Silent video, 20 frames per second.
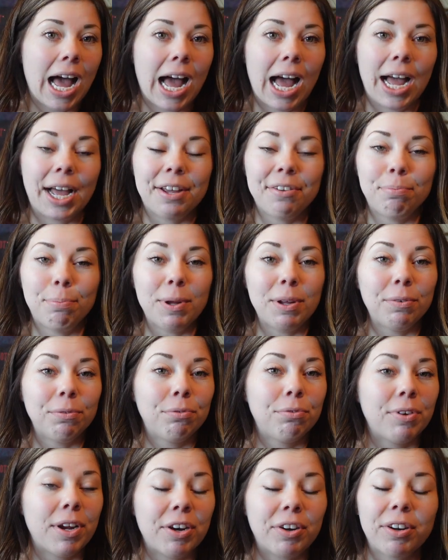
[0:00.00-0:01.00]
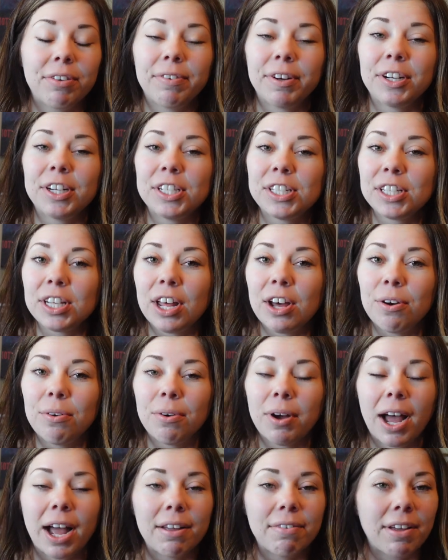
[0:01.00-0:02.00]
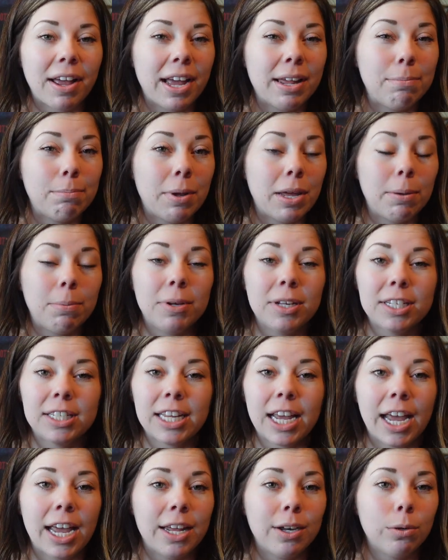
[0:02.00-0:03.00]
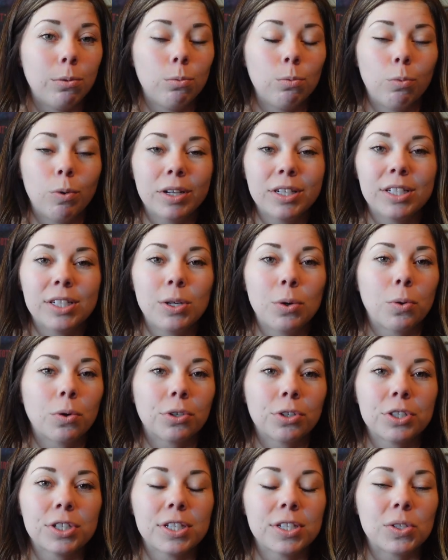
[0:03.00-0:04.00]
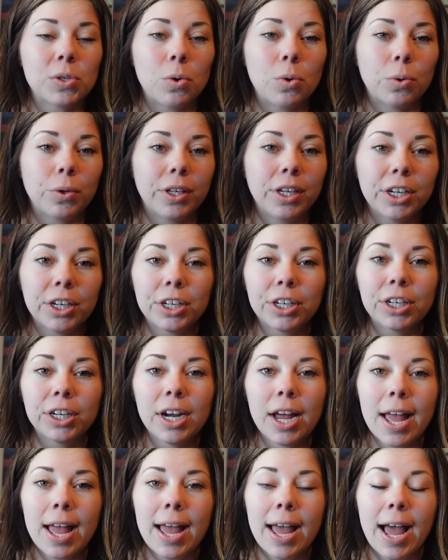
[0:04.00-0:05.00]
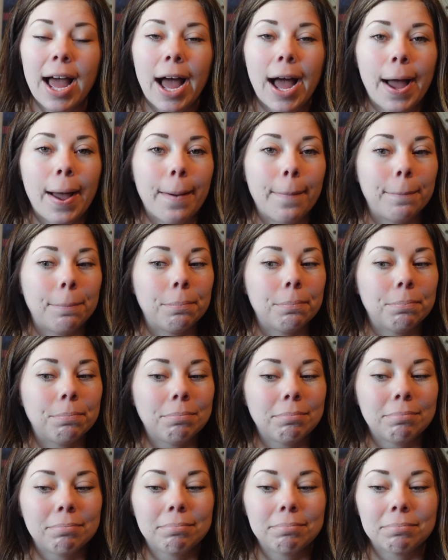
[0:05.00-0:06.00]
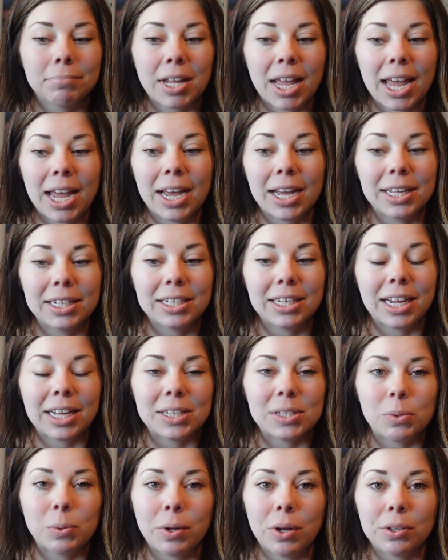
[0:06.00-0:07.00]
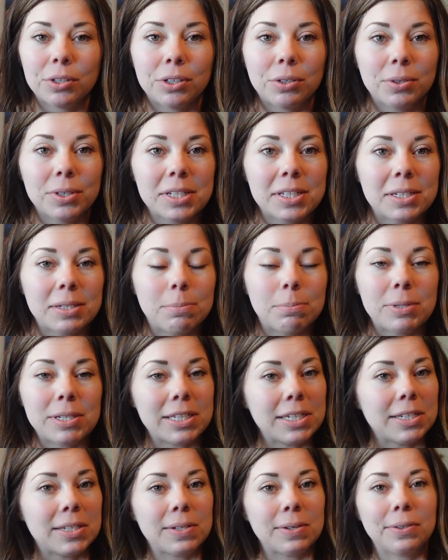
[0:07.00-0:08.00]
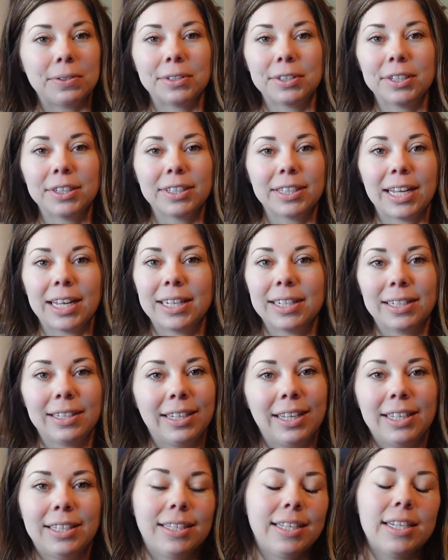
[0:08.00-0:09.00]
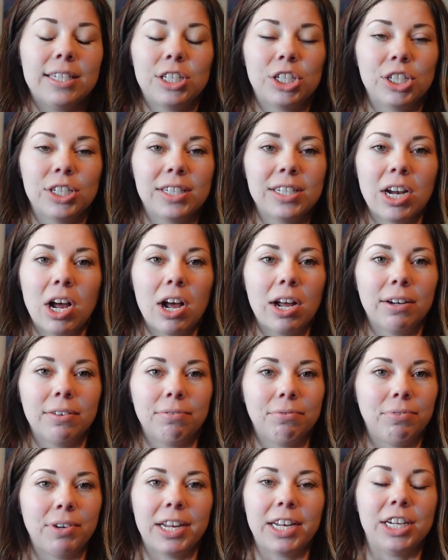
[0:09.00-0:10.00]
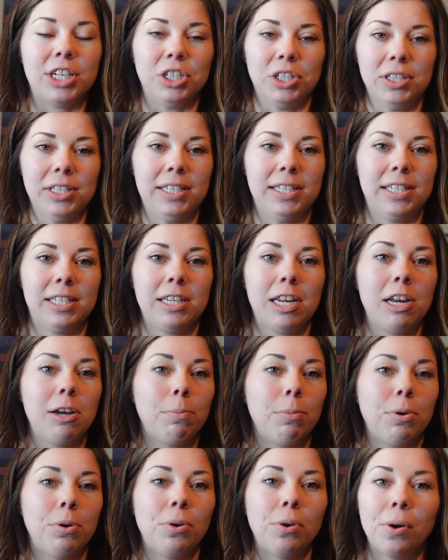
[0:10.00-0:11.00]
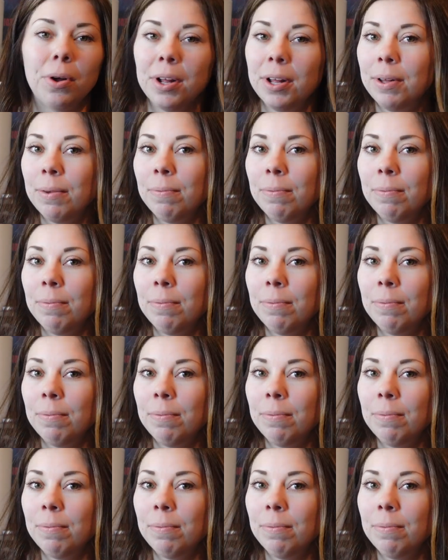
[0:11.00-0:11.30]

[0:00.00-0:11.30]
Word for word: I've been very, very slow. I've had maybe 10 onesie orders this whole year. Um, and as we all know, as a business owner, that like, it's just not financially sustainable.